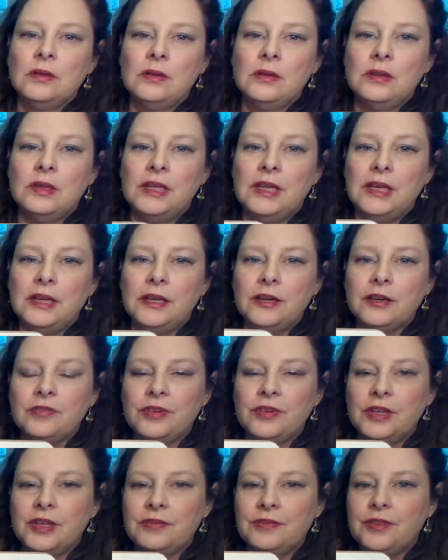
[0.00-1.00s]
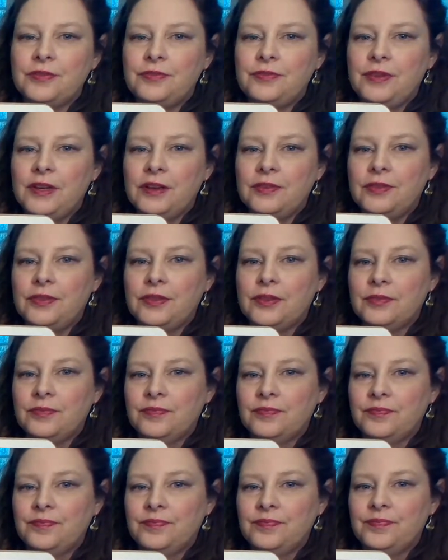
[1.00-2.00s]
the interval of the 5th
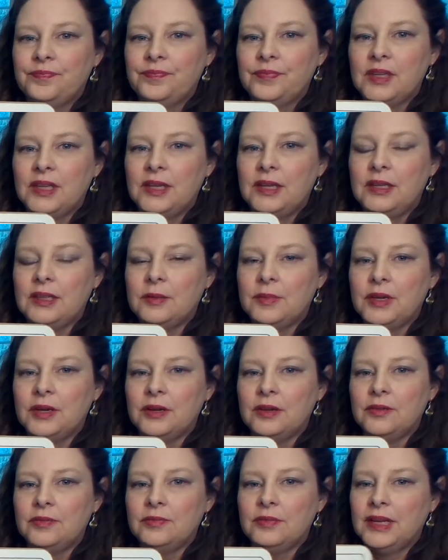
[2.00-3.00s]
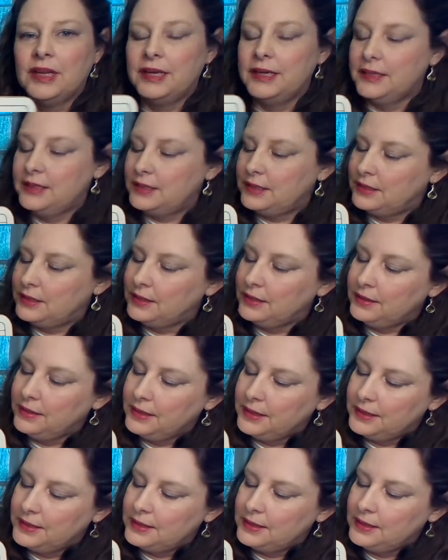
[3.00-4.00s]
in the middle, and it's still
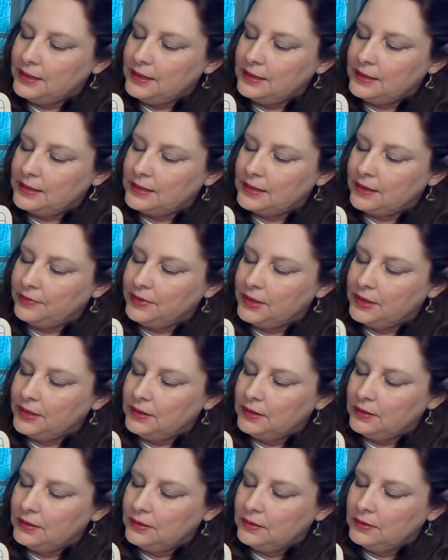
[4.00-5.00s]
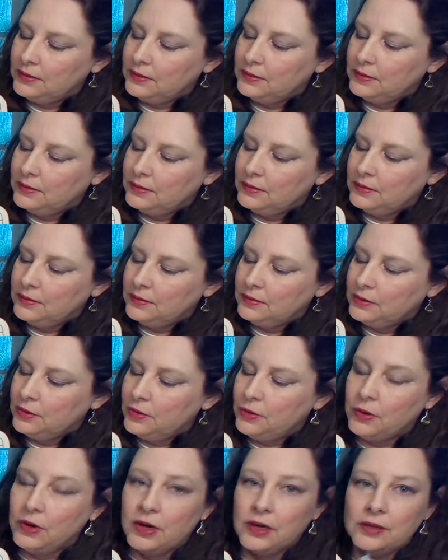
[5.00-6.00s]
a C7
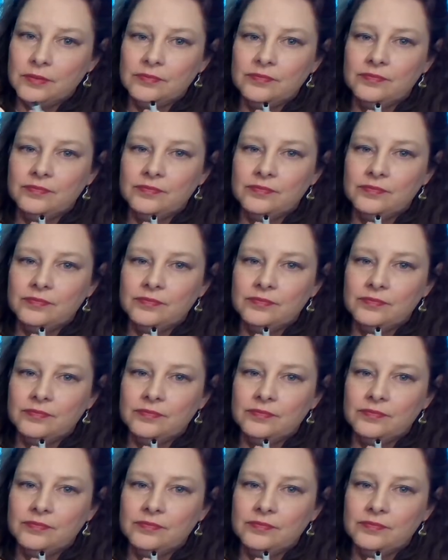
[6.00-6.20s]
chord.